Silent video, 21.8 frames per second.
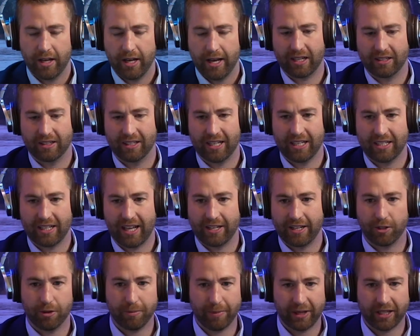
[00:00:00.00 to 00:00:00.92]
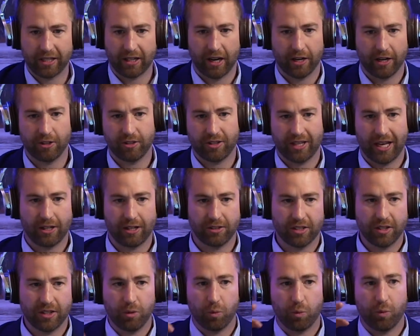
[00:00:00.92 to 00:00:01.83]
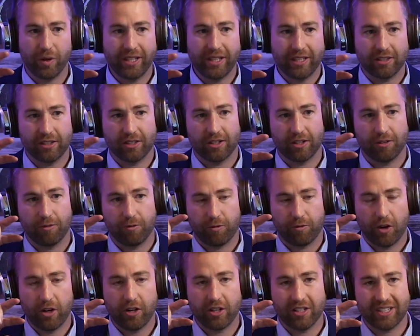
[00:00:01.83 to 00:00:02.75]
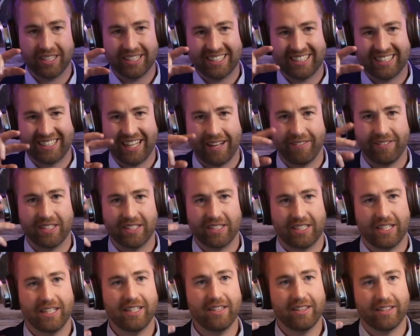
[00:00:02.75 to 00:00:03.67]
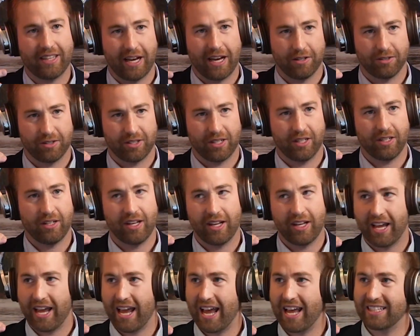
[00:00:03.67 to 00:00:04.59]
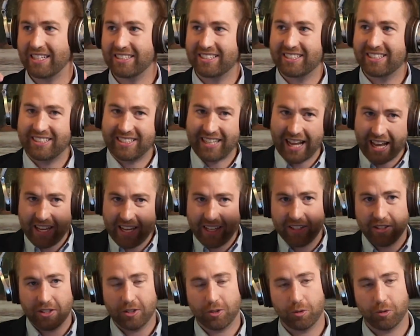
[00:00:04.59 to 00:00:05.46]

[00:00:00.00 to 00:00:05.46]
And you're making 100,000, we can convert 17,000 and stay in the